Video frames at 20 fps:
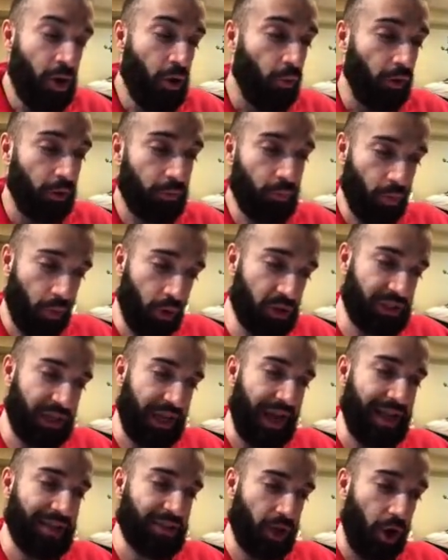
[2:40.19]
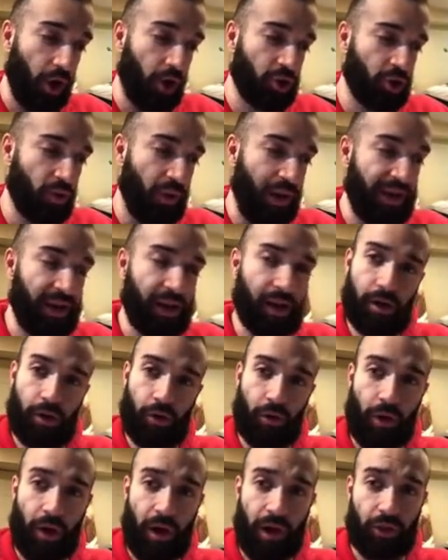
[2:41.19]
With most hands also ending on
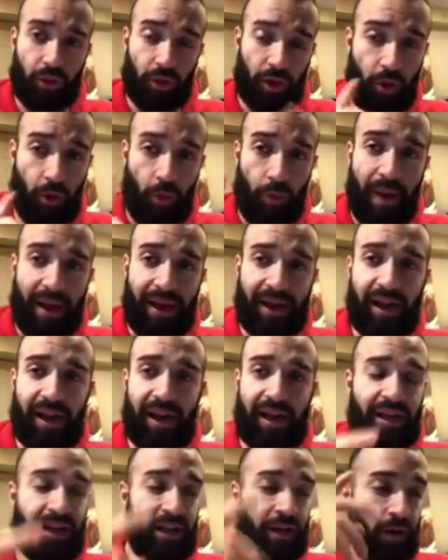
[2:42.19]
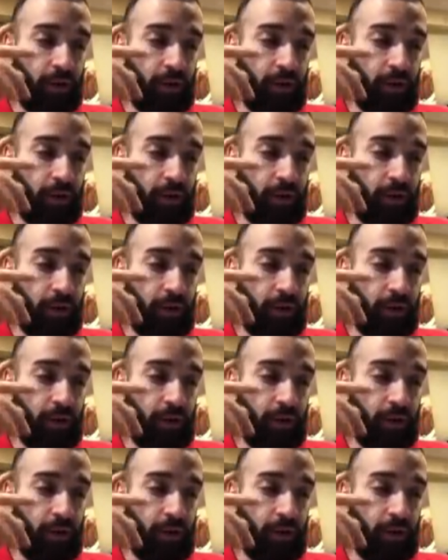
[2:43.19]
a, a, an Omega,